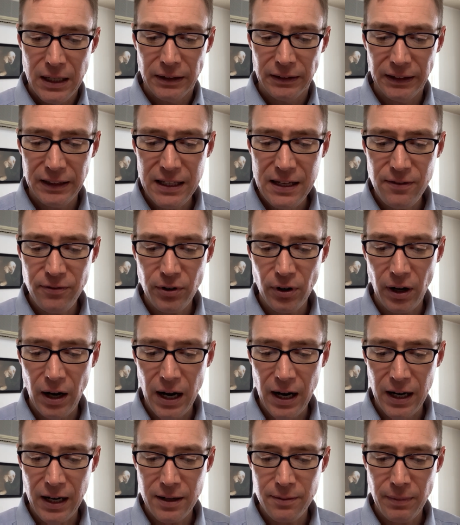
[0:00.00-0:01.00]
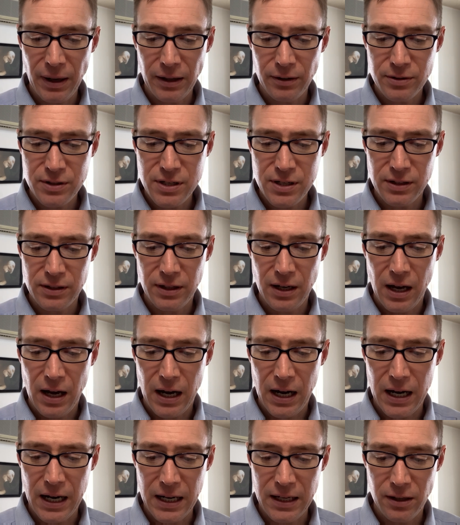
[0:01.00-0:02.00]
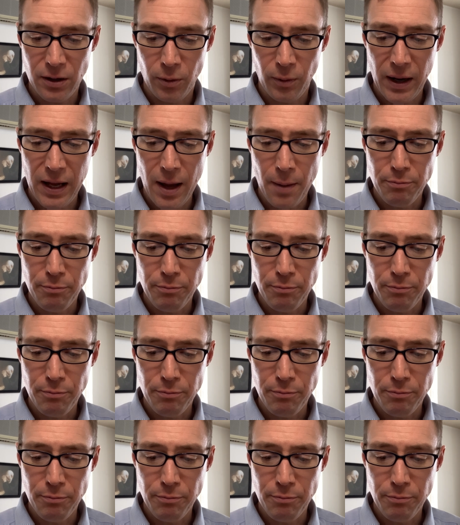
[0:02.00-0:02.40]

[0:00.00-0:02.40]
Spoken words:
Leave your high mountain hideaway.